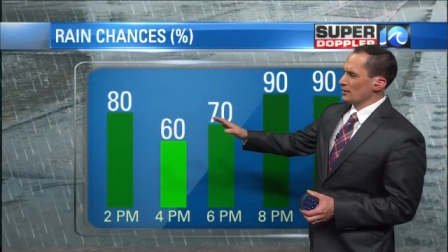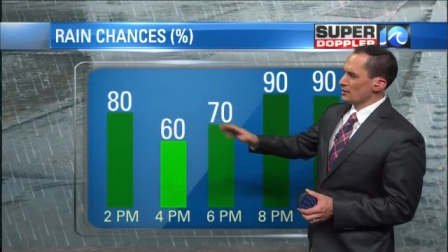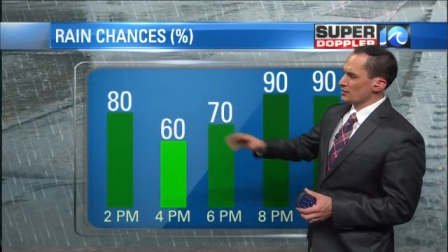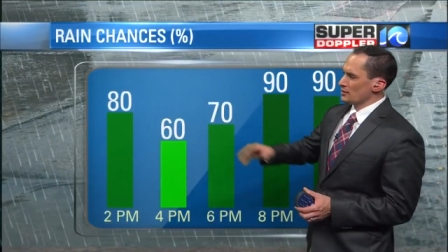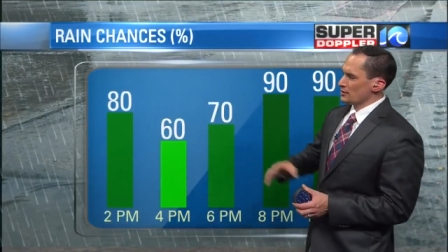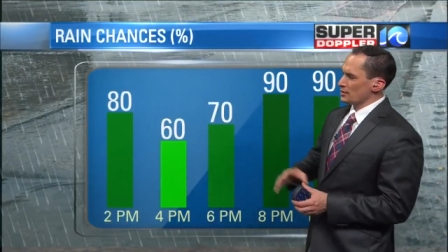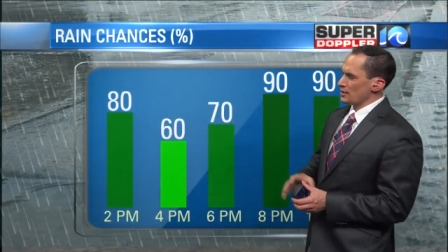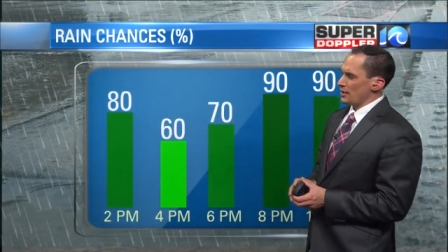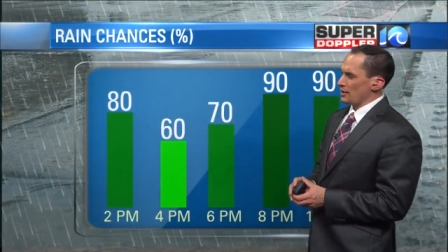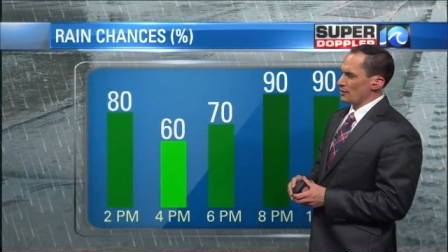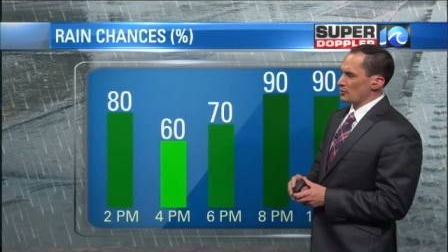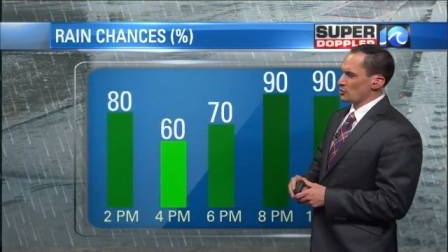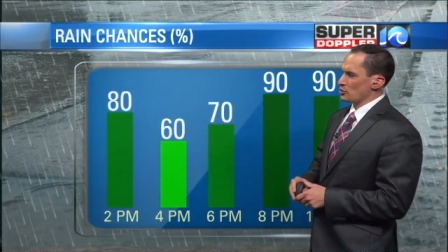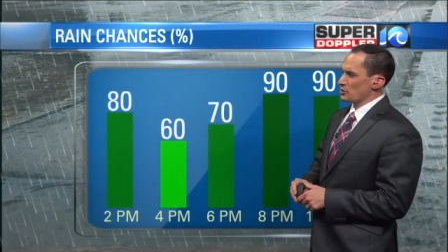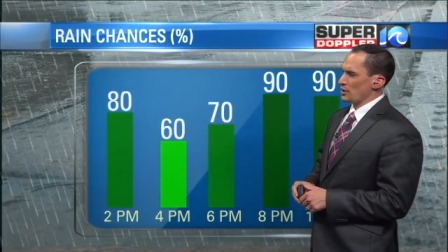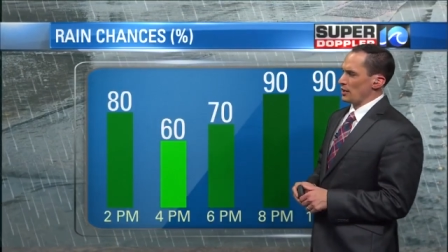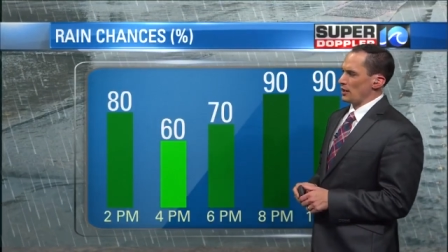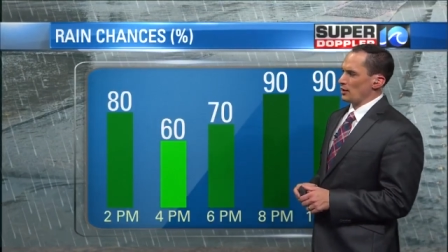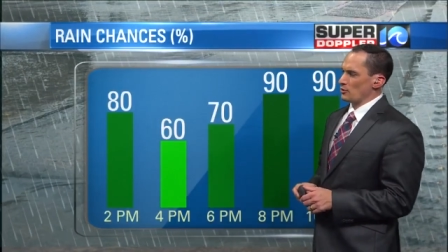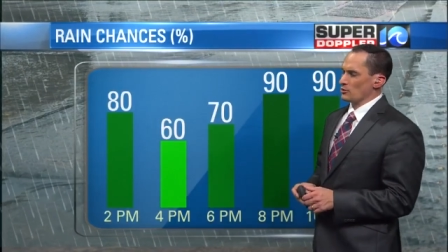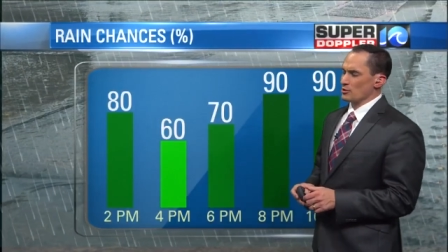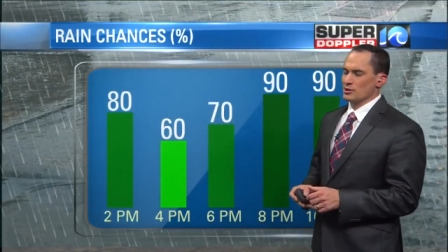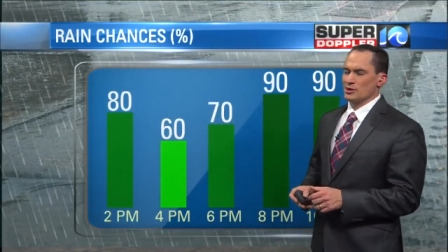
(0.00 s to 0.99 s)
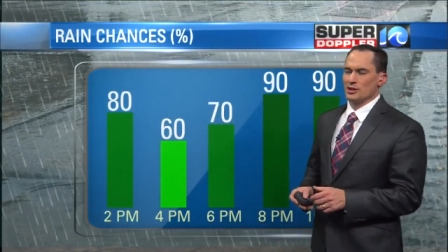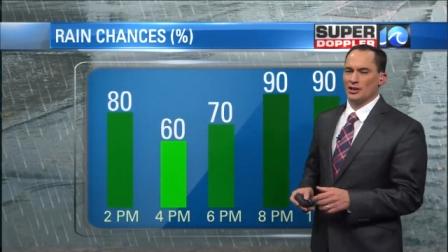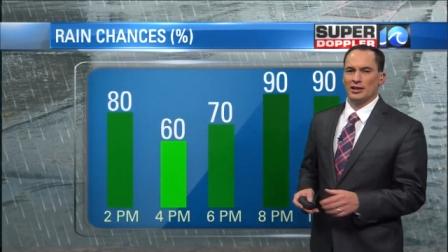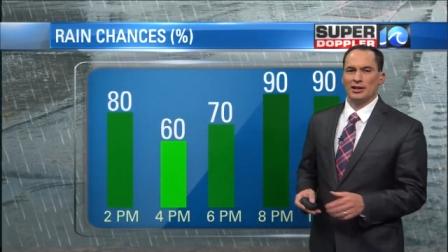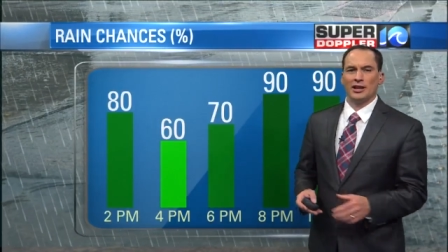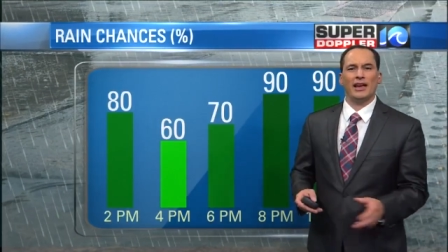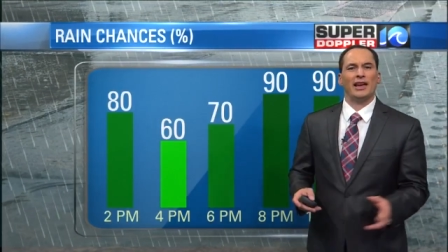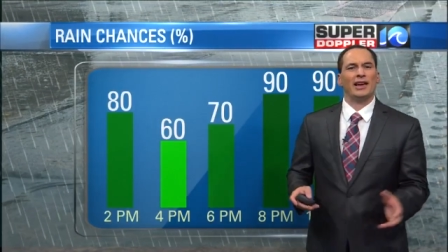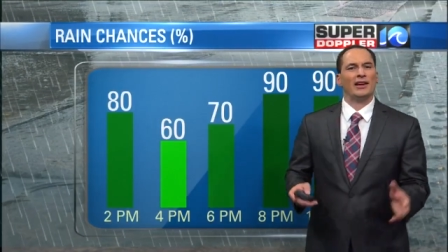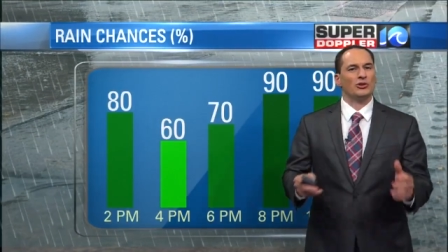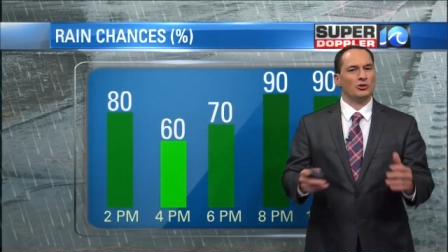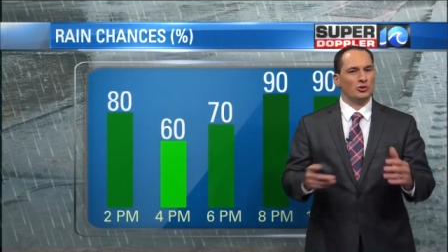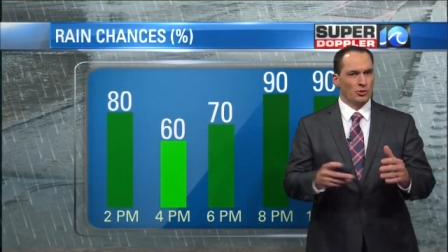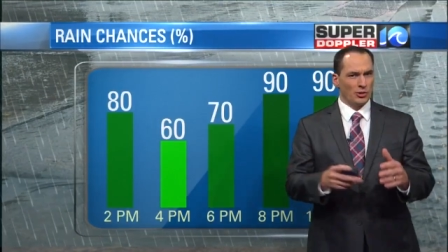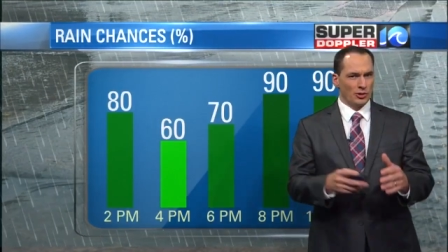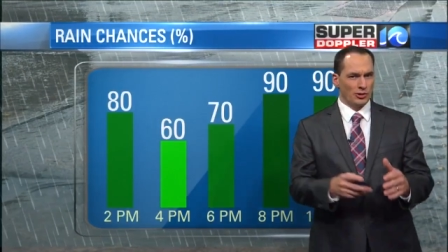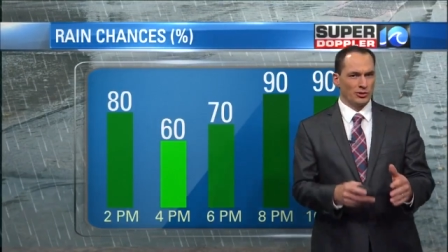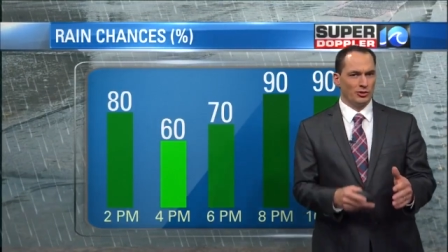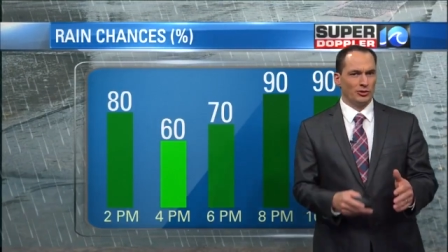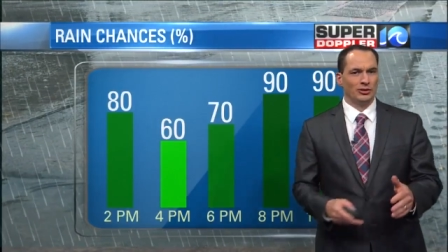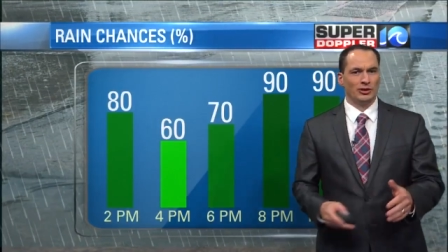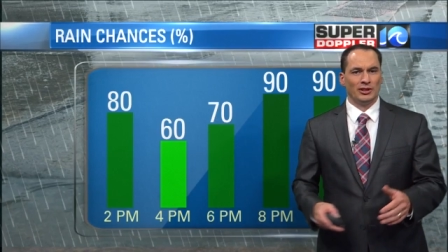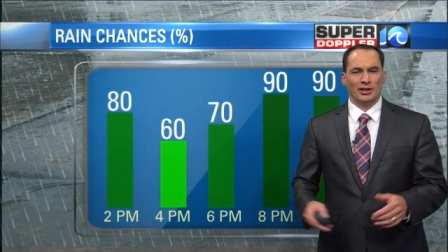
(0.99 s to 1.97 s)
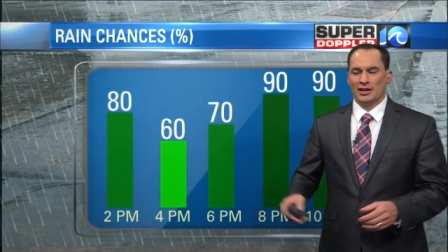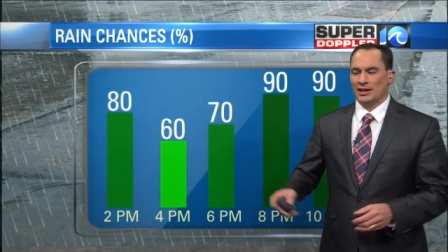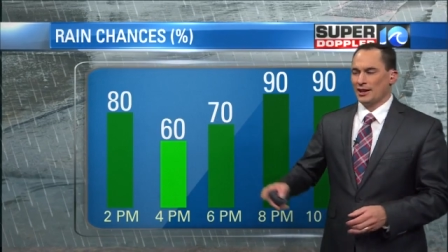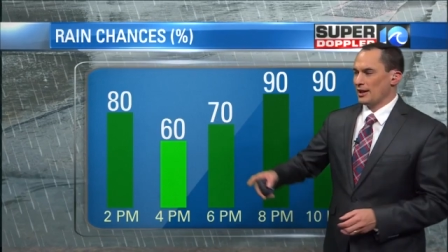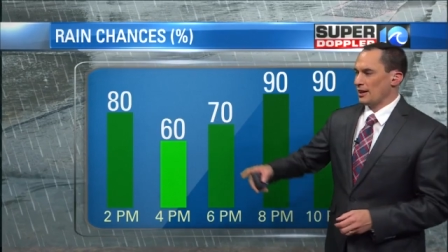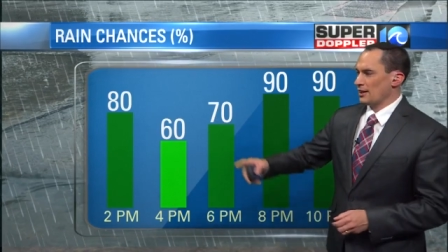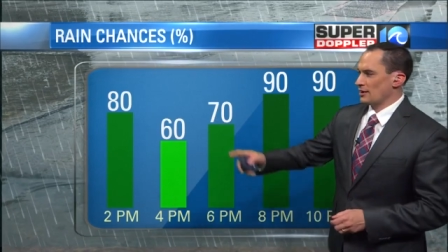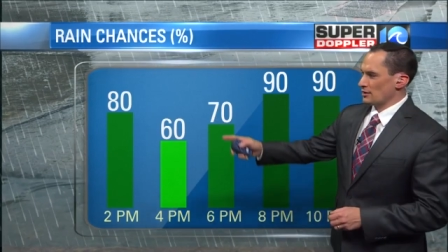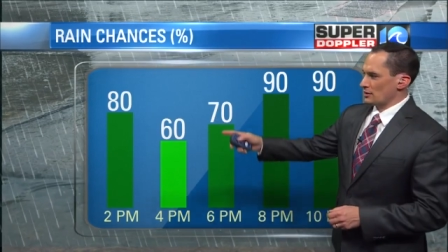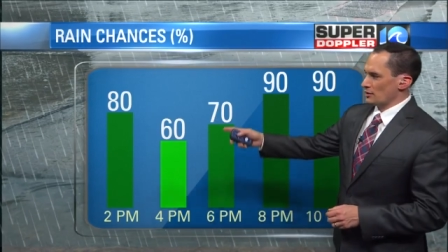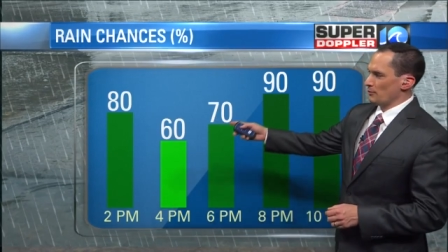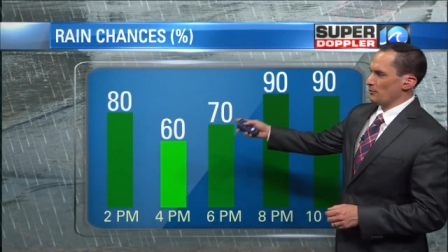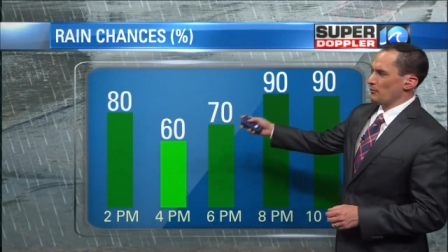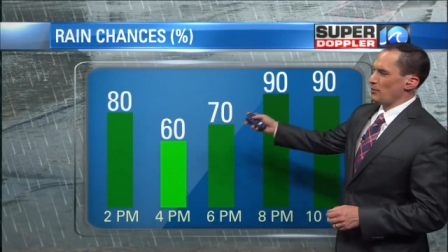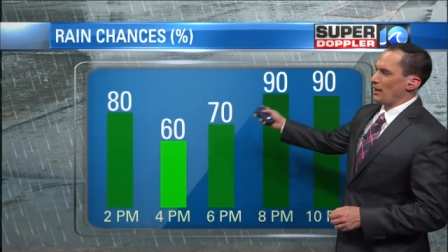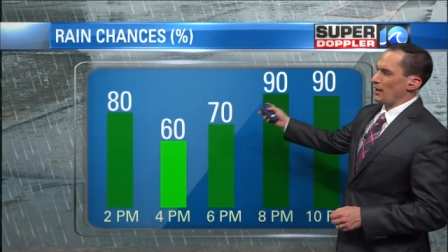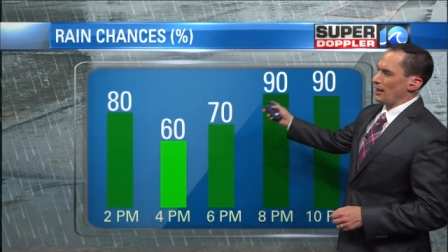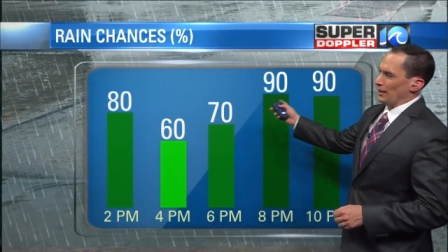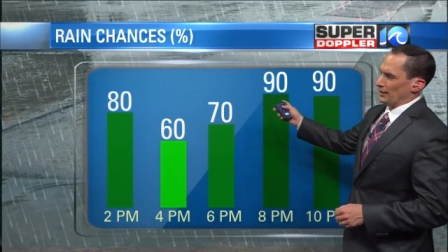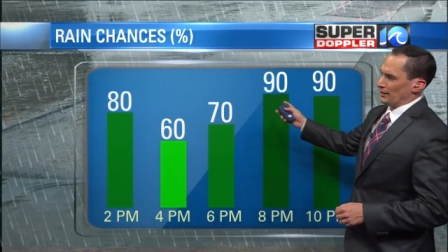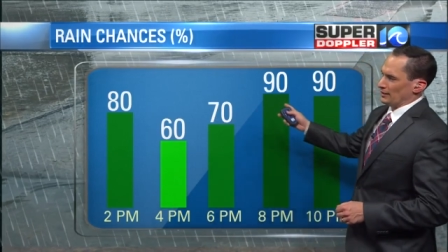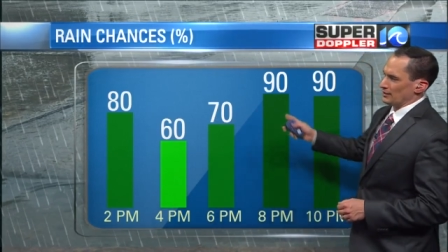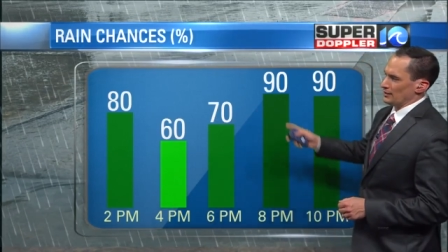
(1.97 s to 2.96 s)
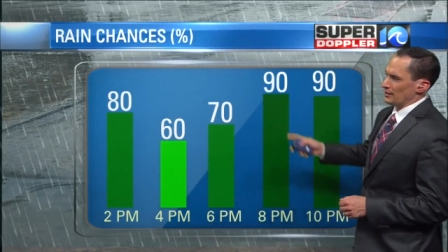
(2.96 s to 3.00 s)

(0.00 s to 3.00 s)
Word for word: Scattered showers uh, and drizzle eh, combined.